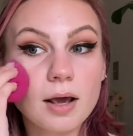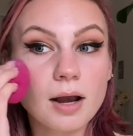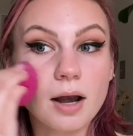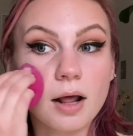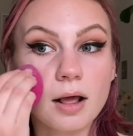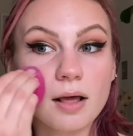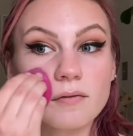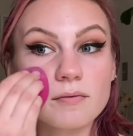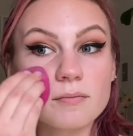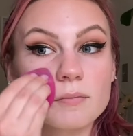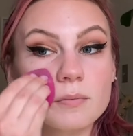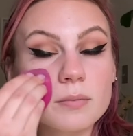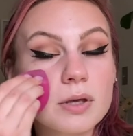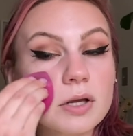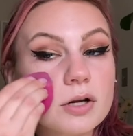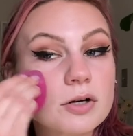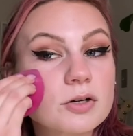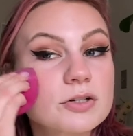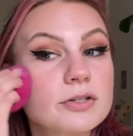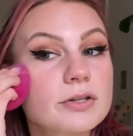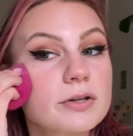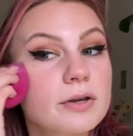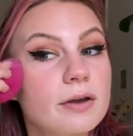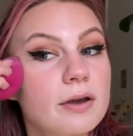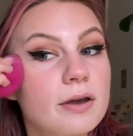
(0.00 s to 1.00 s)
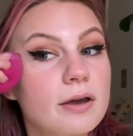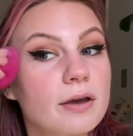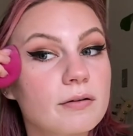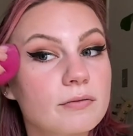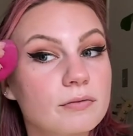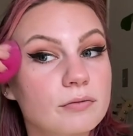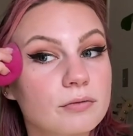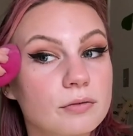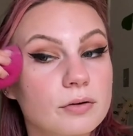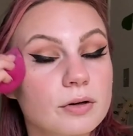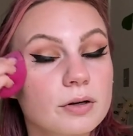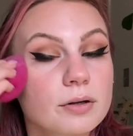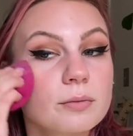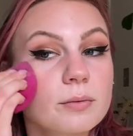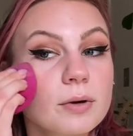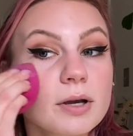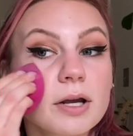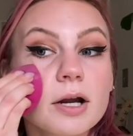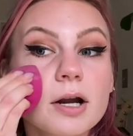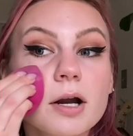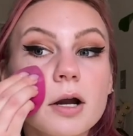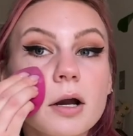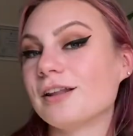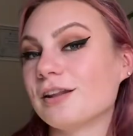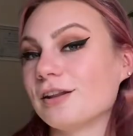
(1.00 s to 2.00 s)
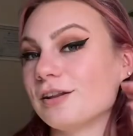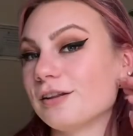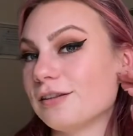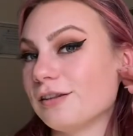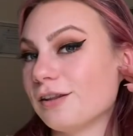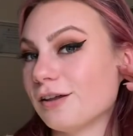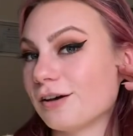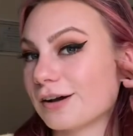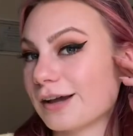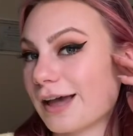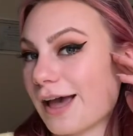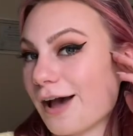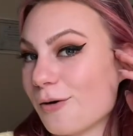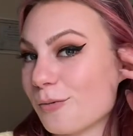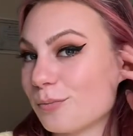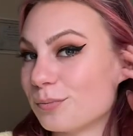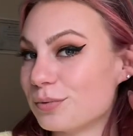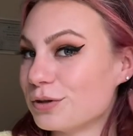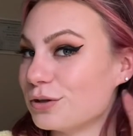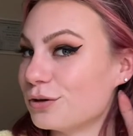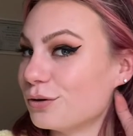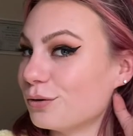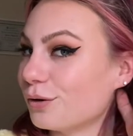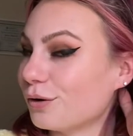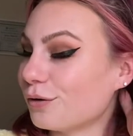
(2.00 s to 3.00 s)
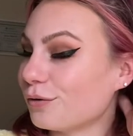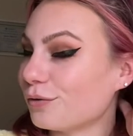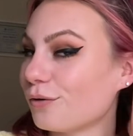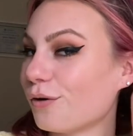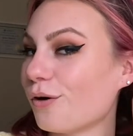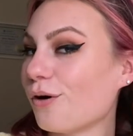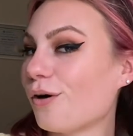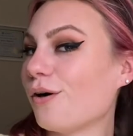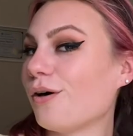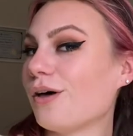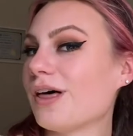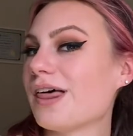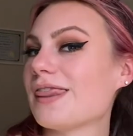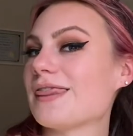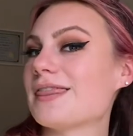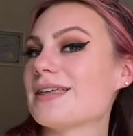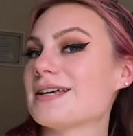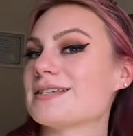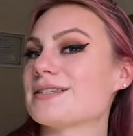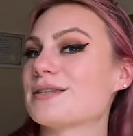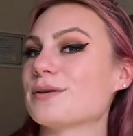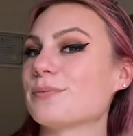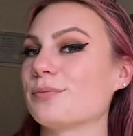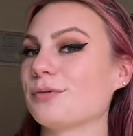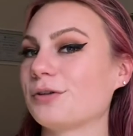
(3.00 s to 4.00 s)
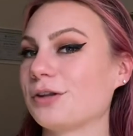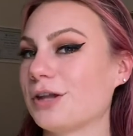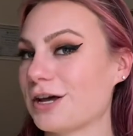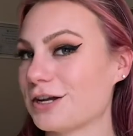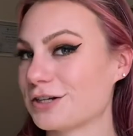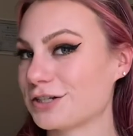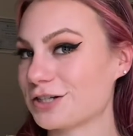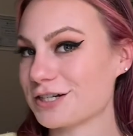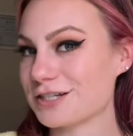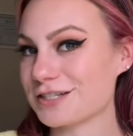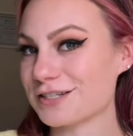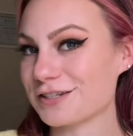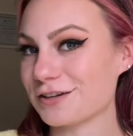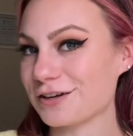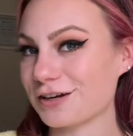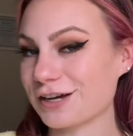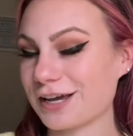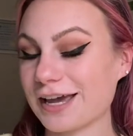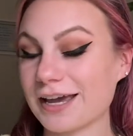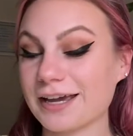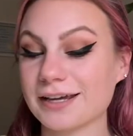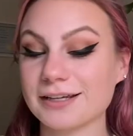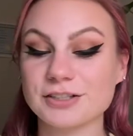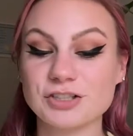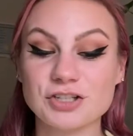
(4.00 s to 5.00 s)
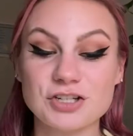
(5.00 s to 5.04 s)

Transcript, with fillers: And I have mirrors everywhere. Look how beautiful this blush is looking.